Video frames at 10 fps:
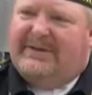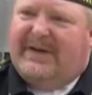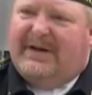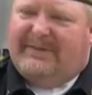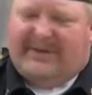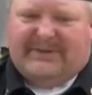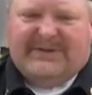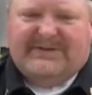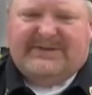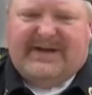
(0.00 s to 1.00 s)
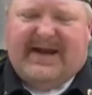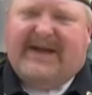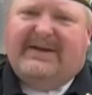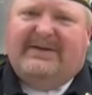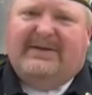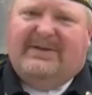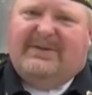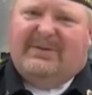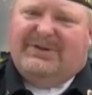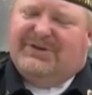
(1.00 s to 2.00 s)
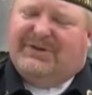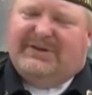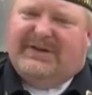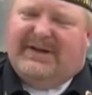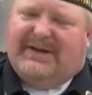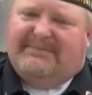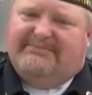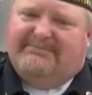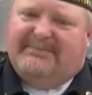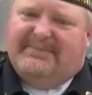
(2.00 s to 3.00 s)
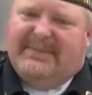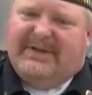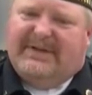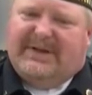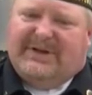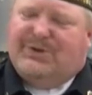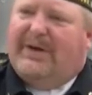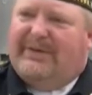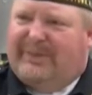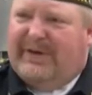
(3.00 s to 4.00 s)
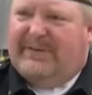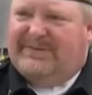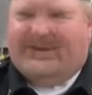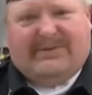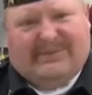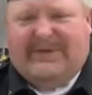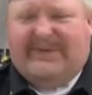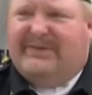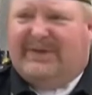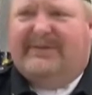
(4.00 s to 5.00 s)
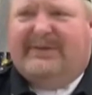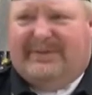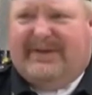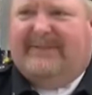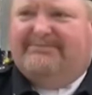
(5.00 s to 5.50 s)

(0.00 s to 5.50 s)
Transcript: our veterans, and we should enjoy our freedoms that we've delivered for them.